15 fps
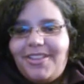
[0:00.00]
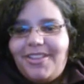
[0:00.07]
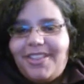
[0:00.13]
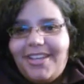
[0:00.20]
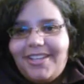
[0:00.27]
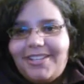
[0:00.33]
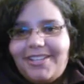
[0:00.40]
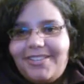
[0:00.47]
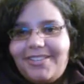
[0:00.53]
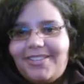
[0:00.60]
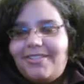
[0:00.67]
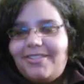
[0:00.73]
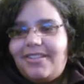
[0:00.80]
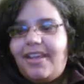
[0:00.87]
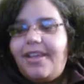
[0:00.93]
thing she
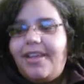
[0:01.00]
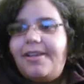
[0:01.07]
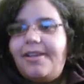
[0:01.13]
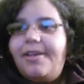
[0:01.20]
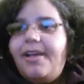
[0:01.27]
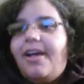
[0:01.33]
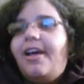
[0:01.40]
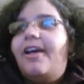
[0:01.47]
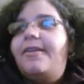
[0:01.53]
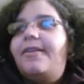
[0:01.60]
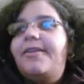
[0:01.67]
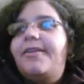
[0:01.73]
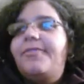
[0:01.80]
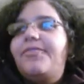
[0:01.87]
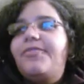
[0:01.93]
was like, huh,
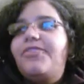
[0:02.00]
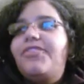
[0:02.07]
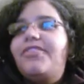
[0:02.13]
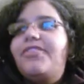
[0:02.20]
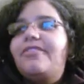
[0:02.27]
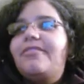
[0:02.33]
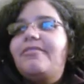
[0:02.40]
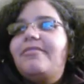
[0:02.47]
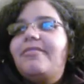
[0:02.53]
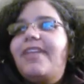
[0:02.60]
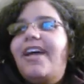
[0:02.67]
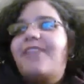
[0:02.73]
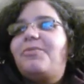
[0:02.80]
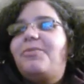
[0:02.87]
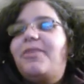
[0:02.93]

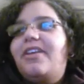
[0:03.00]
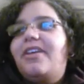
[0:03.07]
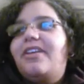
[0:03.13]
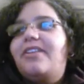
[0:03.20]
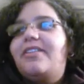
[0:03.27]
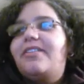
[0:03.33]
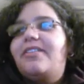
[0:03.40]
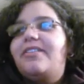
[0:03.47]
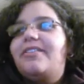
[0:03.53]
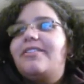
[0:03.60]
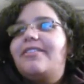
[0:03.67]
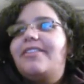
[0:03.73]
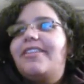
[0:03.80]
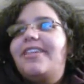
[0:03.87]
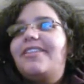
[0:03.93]
that's weird.
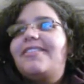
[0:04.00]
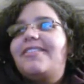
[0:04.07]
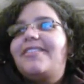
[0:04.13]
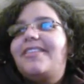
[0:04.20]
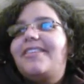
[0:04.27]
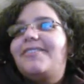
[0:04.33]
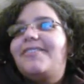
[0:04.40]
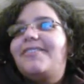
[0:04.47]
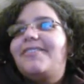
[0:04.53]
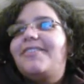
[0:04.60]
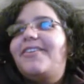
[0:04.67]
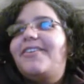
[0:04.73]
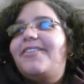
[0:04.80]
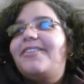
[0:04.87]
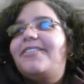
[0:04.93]
He said he was
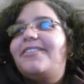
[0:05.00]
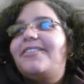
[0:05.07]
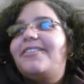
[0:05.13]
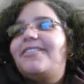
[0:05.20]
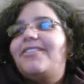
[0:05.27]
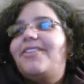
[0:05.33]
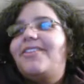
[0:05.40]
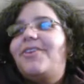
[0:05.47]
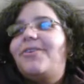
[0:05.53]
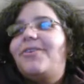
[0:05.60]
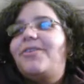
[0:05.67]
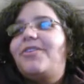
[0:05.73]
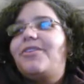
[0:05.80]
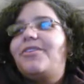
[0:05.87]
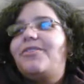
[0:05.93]
going
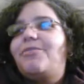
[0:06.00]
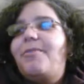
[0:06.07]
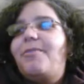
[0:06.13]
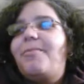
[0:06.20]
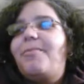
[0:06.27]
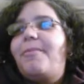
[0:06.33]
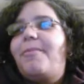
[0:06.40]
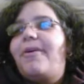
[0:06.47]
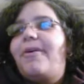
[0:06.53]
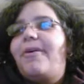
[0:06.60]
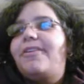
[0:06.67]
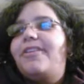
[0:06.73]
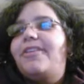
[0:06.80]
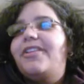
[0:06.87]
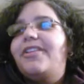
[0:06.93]
to, rip
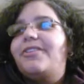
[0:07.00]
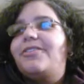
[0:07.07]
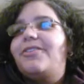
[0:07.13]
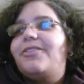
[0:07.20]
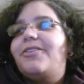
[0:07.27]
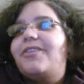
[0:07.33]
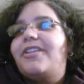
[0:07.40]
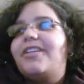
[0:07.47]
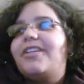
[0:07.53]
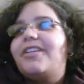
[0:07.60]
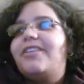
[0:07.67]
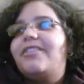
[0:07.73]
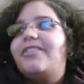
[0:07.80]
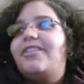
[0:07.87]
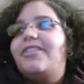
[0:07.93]
apart like a turkey
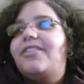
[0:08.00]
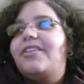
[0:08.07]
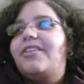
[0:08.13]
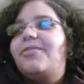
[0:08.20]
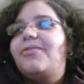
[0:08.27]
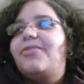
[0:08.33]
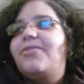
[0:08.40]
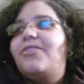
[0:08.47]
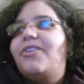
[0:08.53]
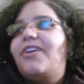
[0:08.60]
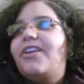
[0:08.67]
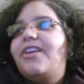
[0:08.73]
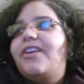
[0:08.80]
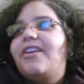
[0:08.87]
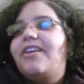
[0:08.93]
because he loves
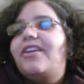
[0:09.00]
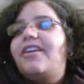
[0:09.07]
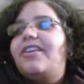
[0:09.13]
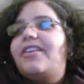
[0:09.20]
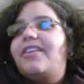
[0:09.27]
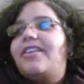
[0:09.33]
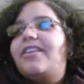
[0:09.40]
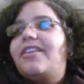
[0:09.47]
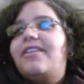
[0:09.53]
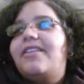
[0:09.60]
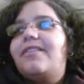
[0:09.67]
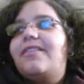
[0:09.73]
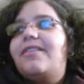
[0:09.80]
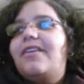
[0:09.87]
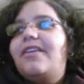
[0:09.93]
cutting
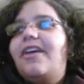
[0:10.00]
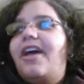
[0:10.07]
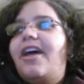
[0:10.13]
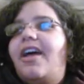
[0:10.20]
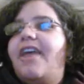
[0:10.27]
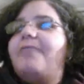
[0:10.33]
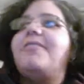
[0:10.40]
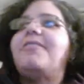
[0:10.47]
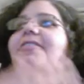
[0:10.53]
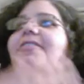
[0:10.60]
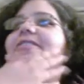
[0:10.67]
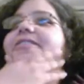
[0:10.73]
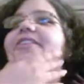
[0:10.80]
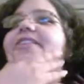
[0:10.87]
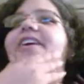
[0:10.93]
things. I wonder
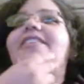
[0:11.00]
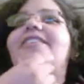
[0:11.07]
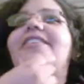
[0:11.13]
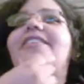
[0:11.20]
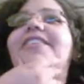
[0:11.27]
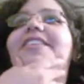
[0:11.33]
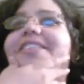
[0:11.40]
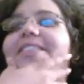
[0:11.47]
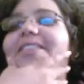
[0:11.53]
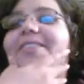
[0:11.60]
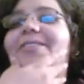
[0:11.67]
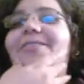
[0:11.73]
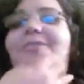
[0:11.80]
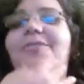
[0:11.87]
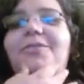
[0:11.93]
if it has anything
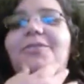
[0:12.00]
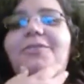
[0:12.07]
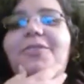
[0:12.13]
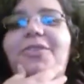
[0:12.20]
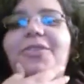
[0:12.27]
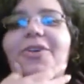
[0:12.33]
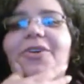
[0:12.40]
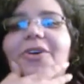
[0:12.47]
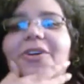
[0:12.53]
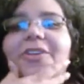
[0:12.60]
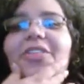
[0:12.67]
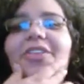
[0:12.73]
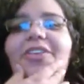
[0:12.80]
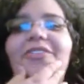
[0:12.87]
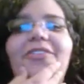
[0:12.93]
to do with all
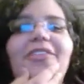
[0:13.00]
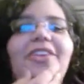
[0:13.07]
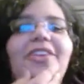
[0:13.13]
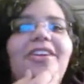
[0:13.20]
these